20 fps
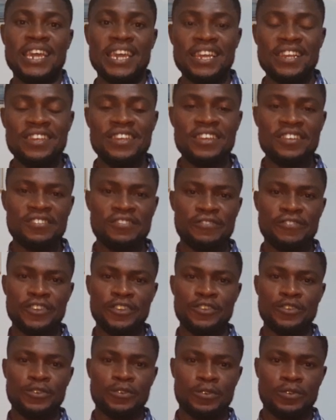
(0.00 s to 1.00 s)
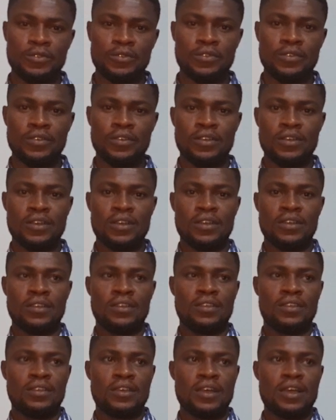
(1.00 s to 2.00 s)
In this video,
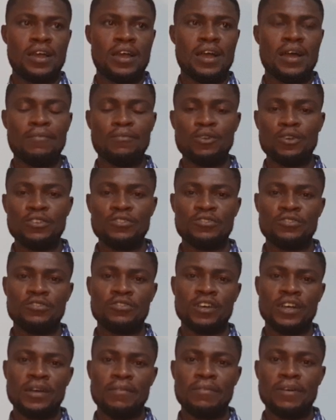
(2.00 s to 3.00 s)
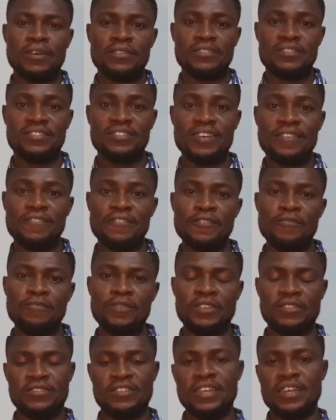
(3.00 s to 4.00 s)
I'm going to talk about 7
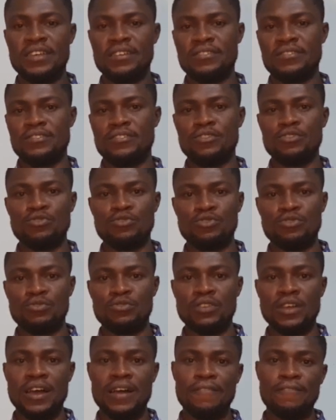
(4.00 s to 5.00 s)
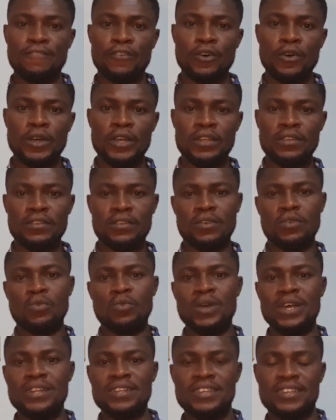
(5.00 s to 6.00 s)
mistakes you should avoid
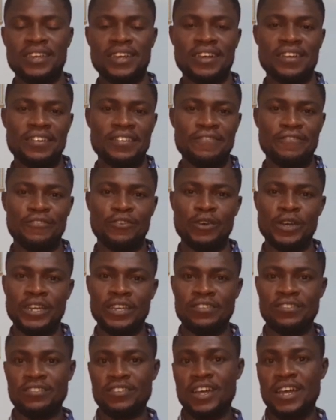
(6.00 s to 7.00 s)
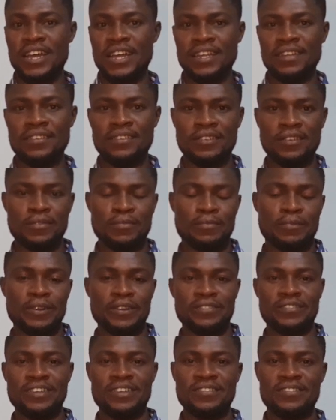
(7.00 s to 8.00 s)
when caring for a child
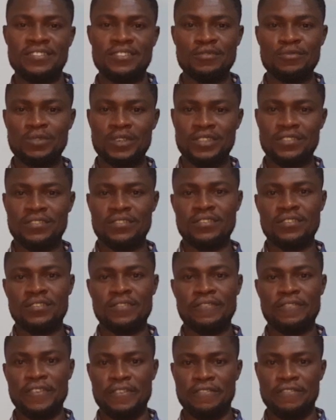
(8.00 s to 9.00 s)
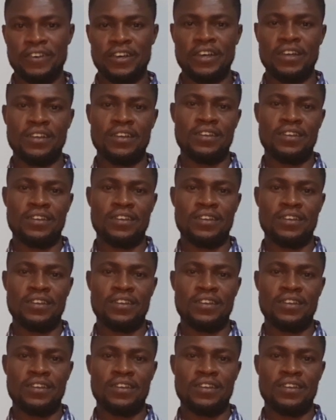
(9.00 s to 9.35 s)
presenting with fever.